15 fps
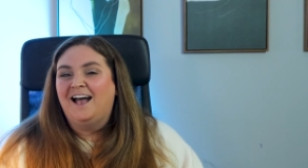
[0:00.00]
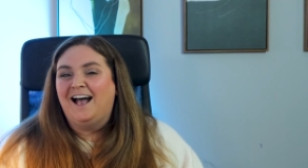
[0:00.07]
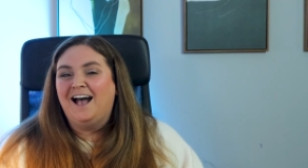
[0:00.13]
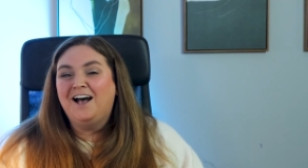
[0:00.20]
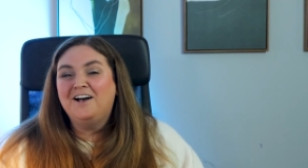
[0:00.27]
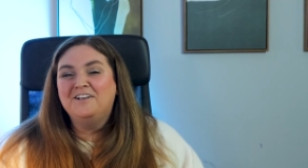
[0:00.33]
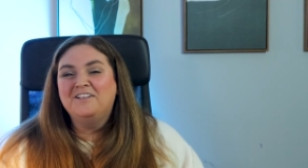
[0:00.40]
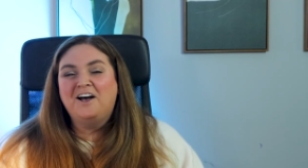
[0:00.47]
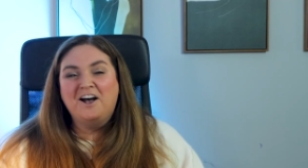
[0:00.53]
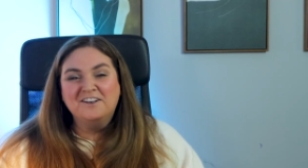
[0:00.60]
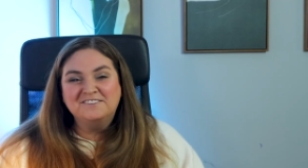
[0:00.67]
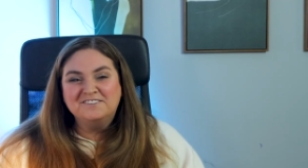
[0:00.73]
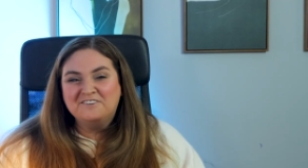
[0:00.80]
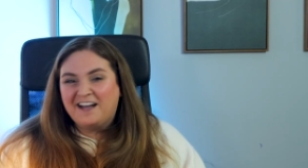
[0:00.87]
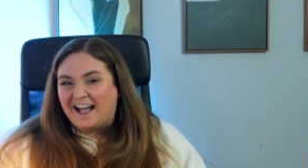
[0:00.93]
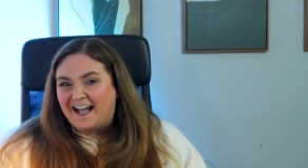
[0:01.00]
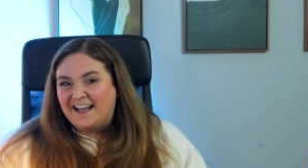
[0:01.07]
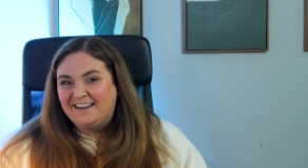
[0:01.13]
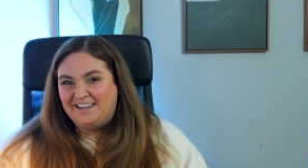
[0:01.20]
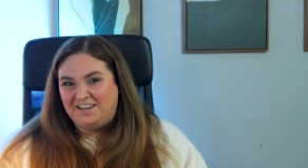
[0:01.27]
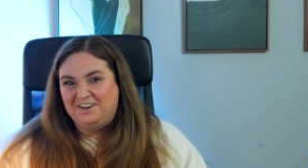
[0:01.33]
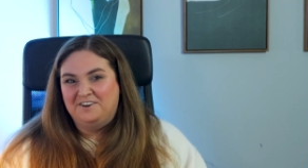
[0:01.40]
I'll also
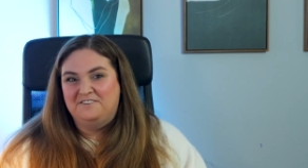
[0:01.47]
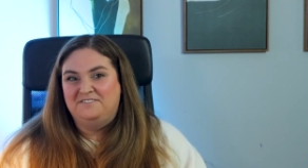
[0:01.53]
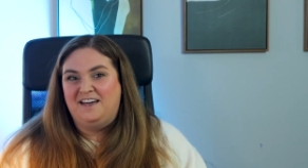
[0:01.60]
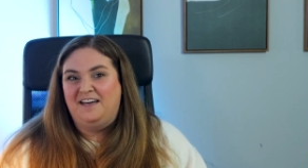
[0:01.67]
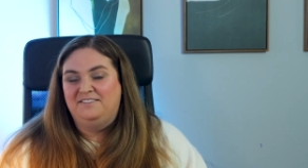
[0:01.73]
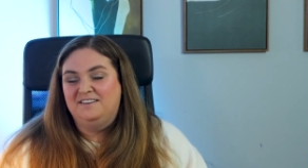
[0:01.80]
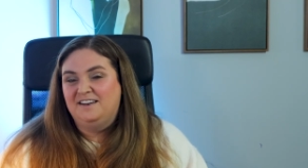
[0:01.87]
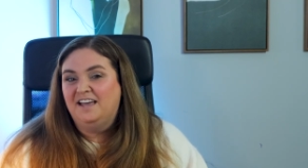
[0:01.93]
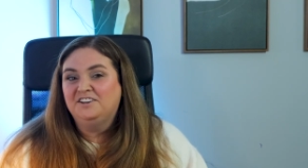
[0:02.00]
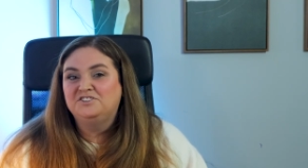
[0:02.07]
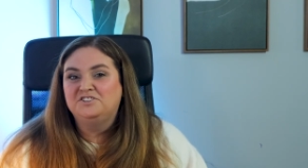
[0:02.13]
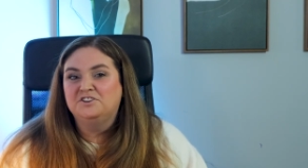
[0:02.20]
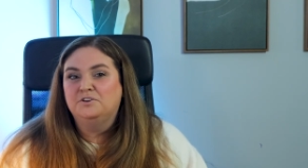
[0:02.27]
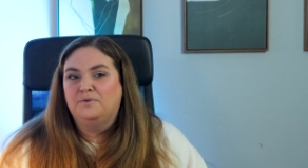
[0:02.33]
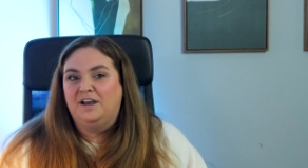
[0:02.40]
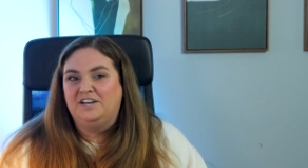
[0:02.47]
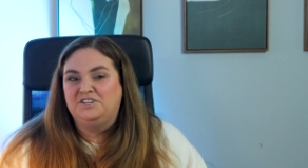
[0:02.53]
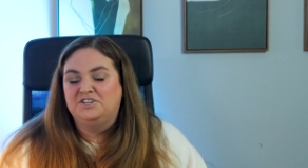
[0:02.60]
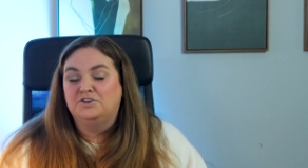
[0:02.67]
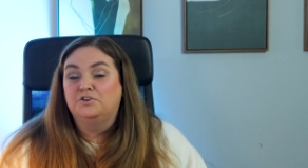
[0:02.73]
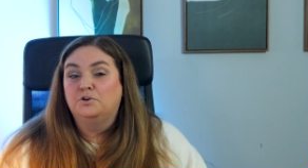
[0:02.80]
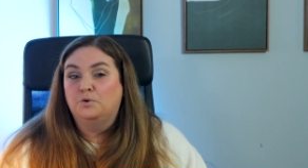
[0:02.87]
add here that the next
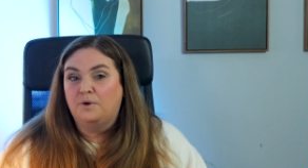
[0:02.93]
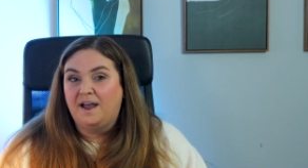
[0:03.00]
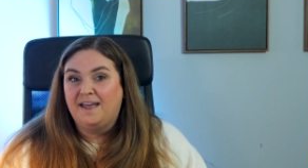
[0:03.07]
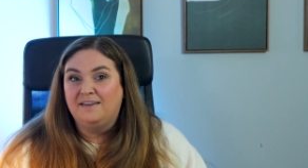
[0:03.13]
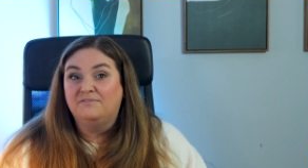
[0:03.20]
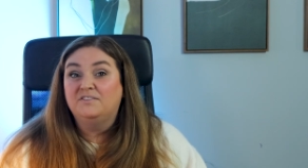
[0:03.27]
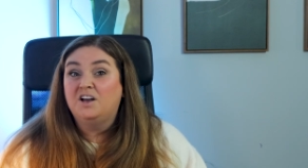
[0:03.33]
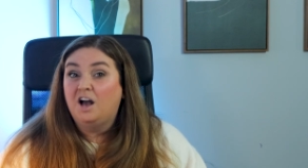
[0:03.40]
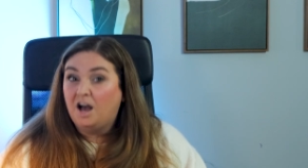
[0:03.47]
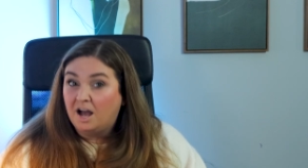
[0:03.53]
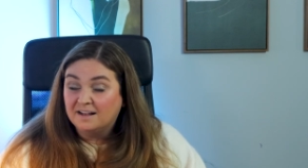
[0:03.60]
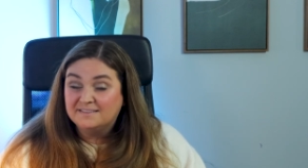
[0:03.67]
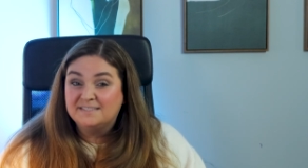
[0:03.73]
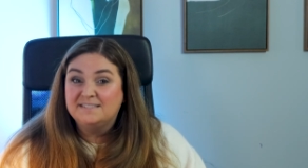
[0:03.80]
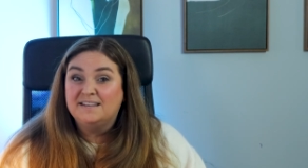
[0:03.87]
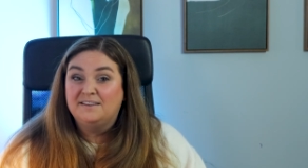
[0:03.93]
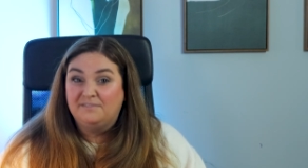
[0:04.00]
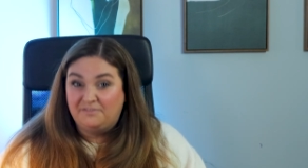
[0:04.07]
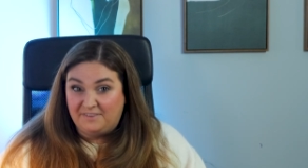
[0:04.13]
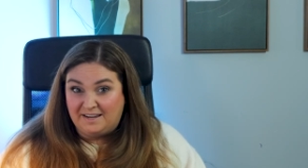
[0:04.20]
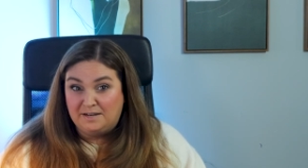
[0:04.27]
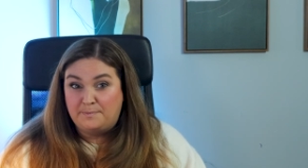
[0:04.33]
generation crave
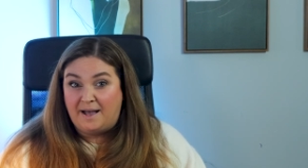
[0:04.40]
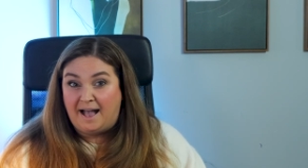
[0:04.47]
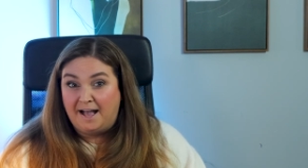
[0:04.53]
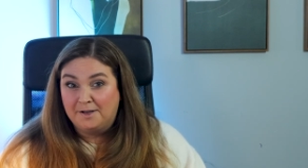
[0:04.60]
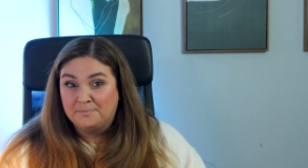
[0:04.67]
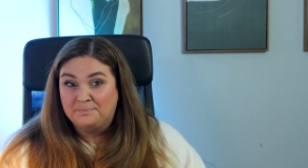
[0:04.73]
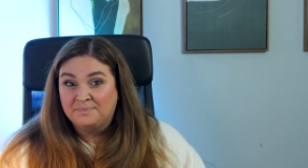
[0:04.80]
constant feedback